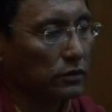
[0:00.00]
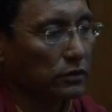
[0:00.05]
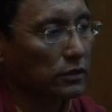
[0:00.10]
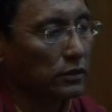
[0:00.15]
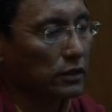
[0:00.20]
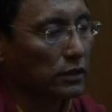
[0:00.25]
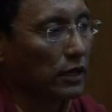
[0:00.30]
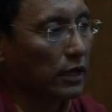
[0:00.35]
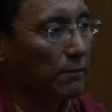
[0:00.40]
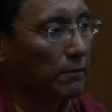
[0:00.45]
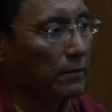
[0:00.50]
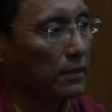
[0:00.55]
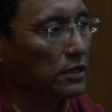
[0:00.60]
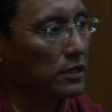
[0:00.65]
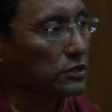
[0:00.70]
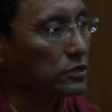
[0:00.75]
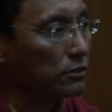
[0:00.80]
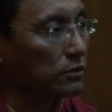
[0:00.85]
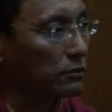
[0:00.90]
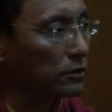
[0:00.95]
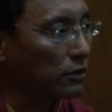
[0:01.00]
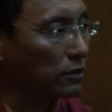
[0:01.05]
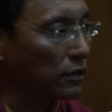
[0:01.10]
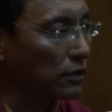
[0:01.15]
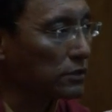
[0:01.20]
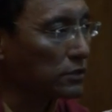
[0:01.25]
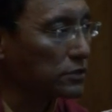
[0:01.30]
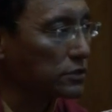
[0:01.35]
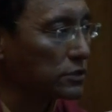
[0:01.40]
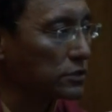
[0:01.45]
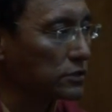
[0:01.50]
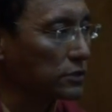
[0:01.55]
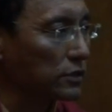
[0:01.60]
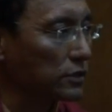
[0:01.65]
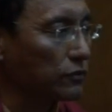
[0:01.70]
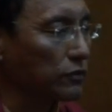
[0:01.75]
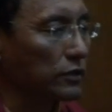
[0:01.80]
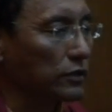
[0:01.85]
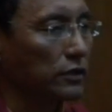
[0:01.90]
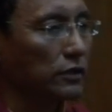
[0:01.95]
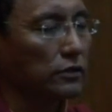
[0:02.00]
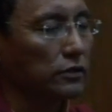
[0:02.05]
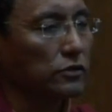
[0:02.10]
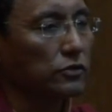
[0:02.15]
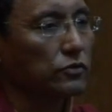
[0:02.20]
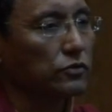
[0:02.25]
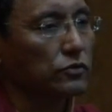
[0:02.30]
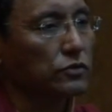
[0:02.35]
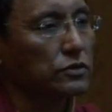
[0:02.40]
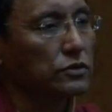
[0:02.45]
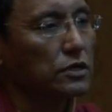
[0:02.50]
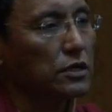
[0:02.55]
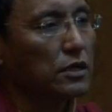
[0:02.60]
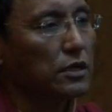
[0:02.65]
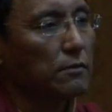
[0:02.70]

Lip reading: there are many terminologies that we can use,